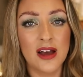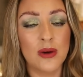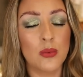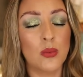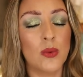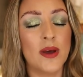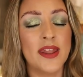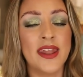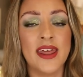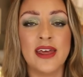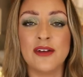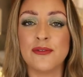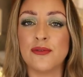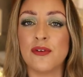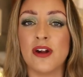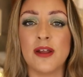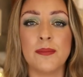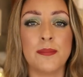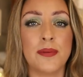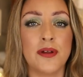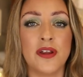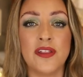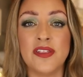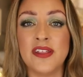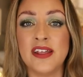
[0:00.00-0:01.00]
Whenever I
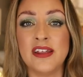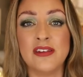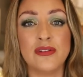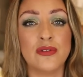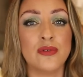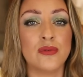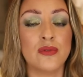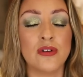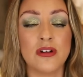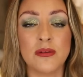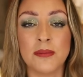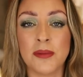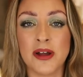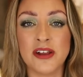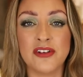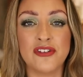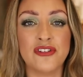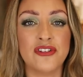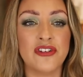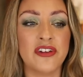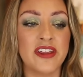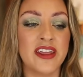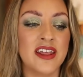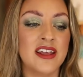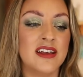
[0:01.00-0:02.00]
put these all on my
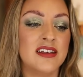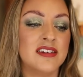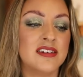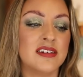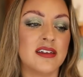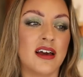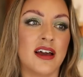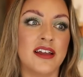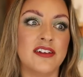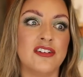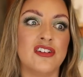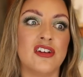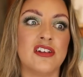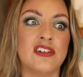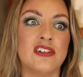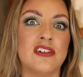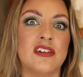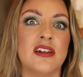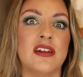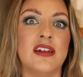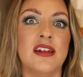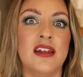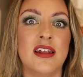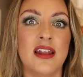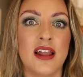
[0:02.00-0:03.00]
cheeks, I
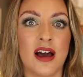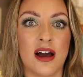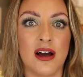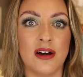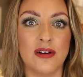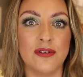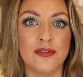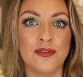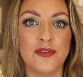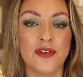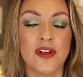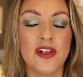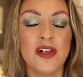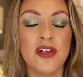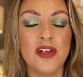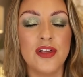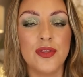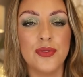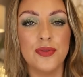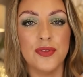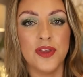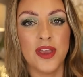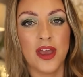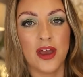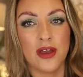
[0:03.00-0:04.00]
just love
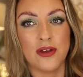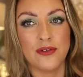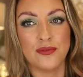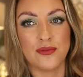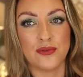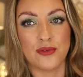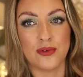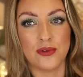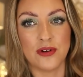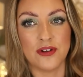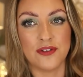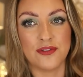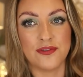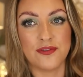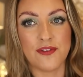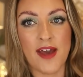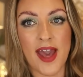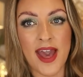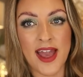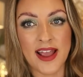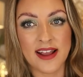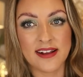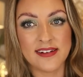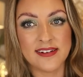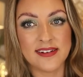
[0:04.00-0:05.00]
the overall
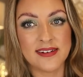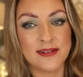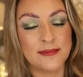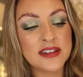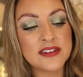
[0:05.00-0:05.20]
effect.